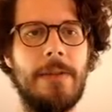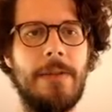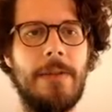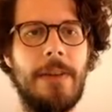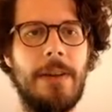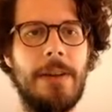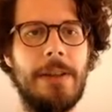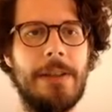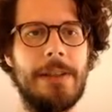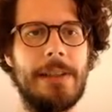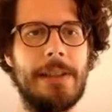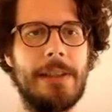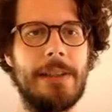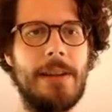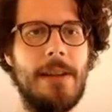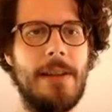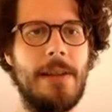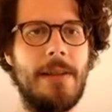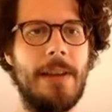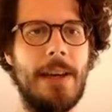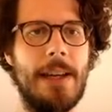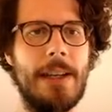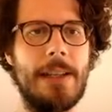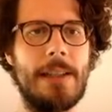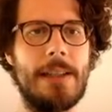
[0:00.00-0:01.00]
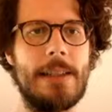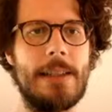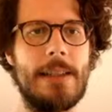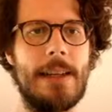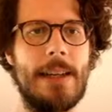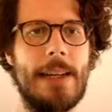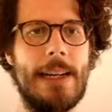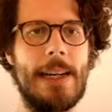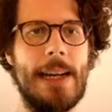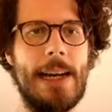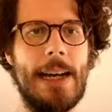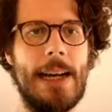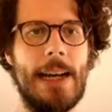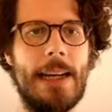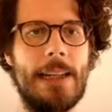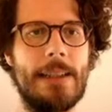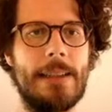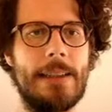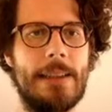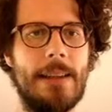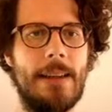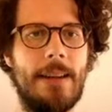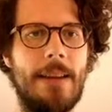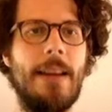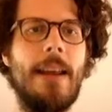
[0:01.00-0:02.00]
first this,
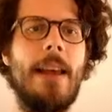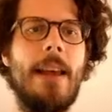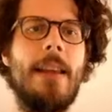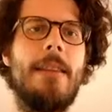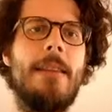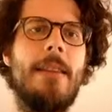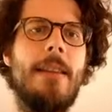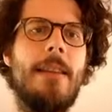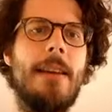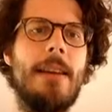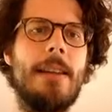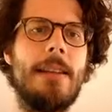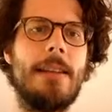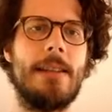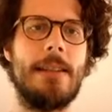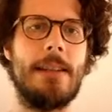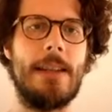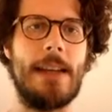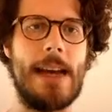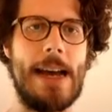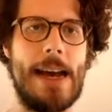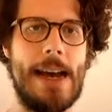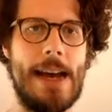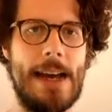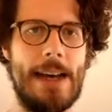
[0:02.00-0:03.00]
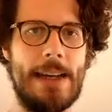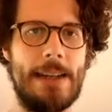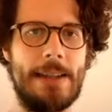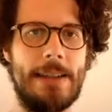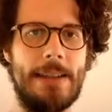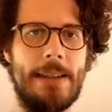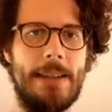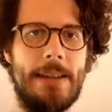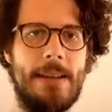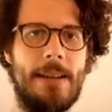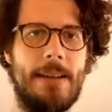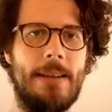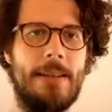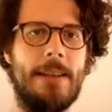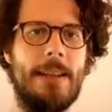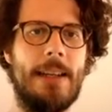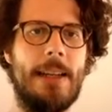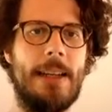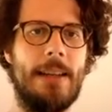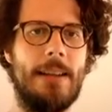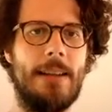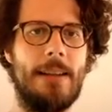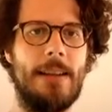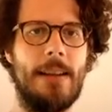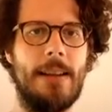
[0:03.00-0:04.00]
and then this, and
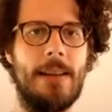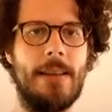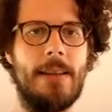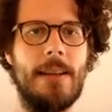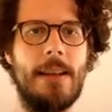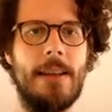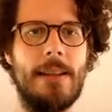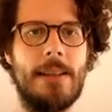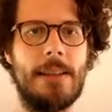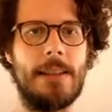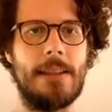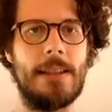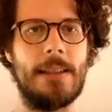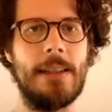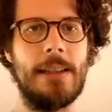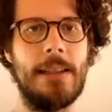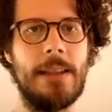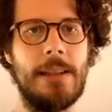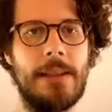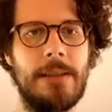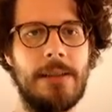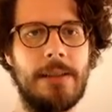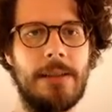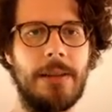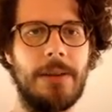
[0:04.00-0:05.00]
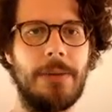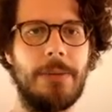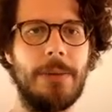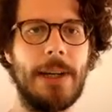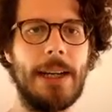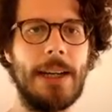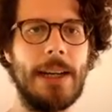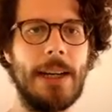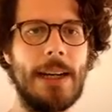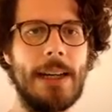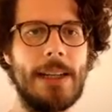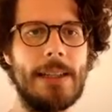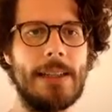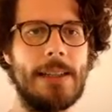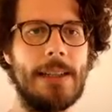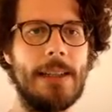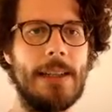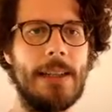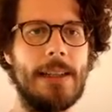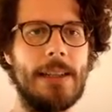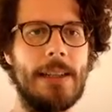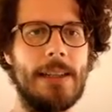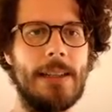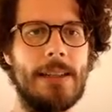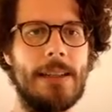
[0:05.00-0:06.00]
then this. So the way I see
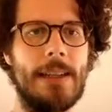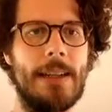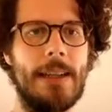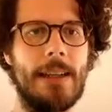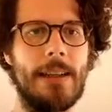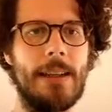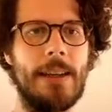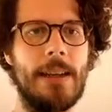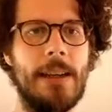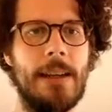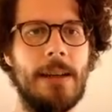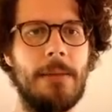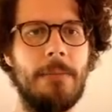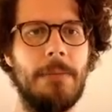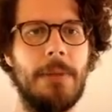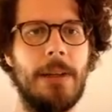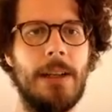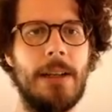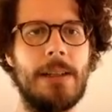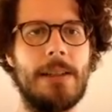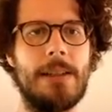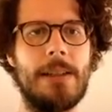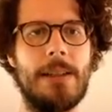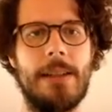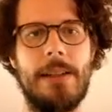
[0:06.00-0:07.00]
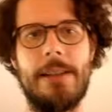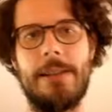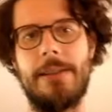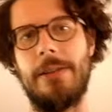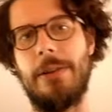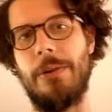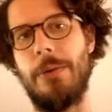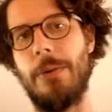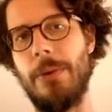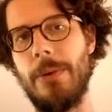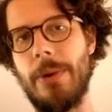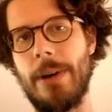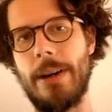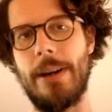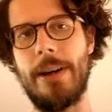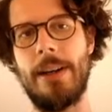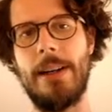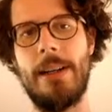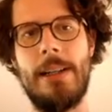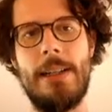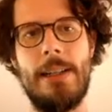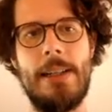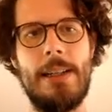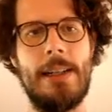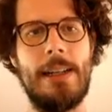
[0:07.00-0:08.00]
it is like plus is or,
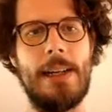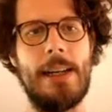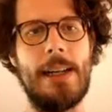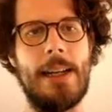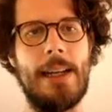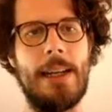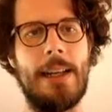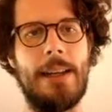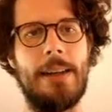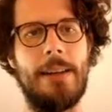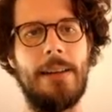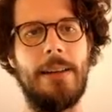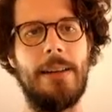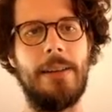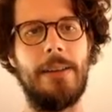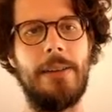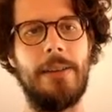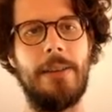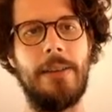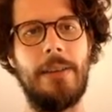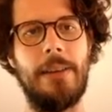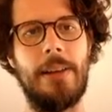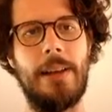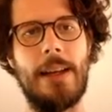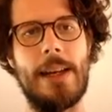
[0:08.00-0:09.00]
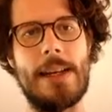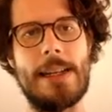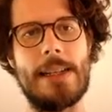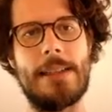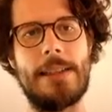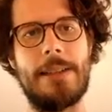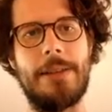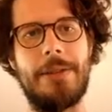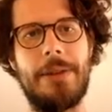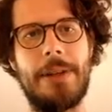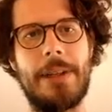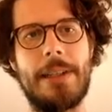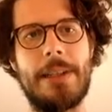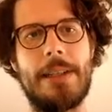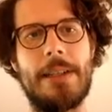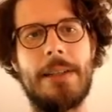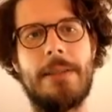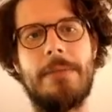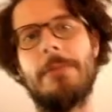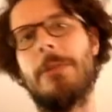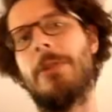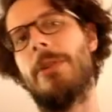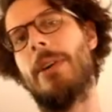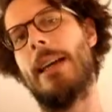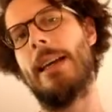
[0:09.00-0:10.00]
and asterisk is
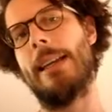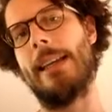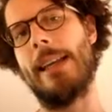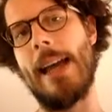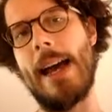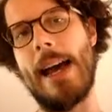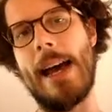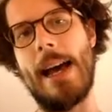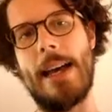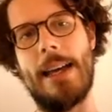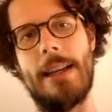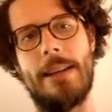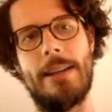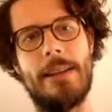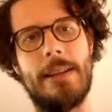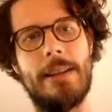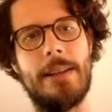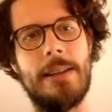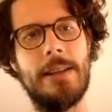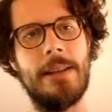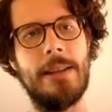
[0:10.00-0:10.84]
more like and.